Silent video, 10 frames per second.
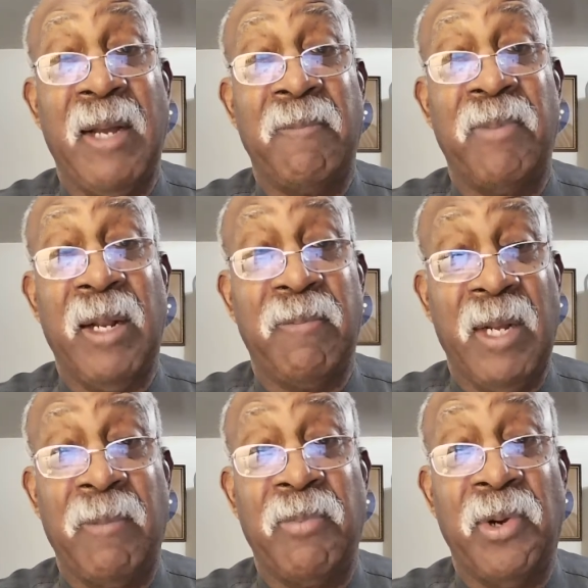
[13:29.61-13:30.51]

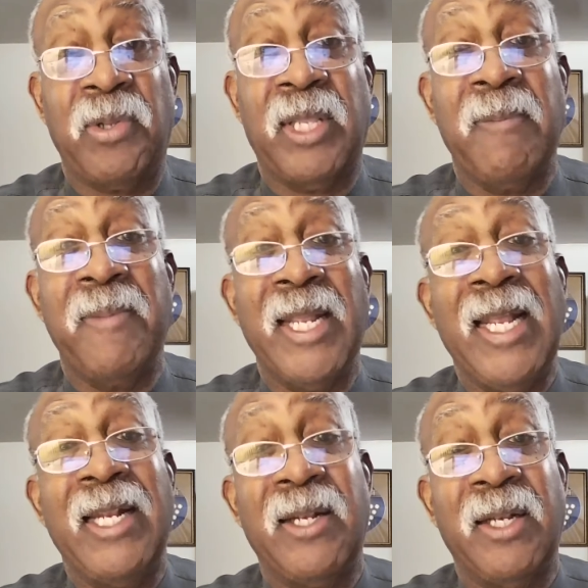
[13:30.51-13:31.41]
I, I brought them
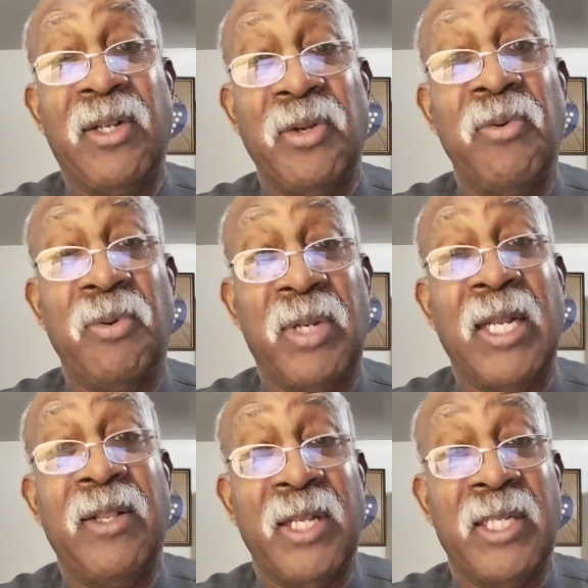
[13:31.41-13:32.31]
into
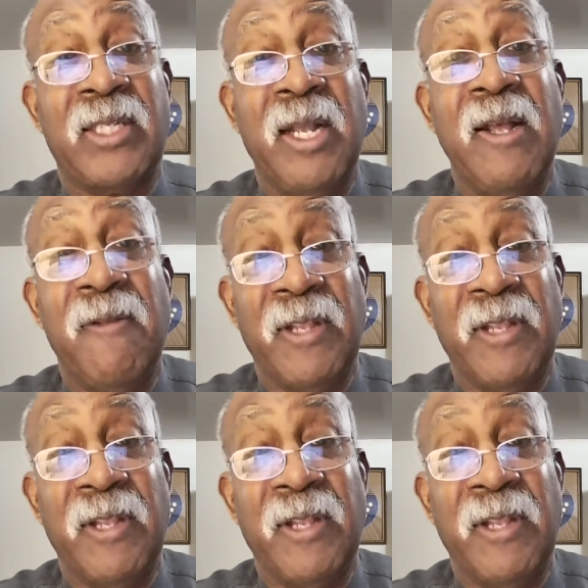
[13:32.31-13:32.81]
this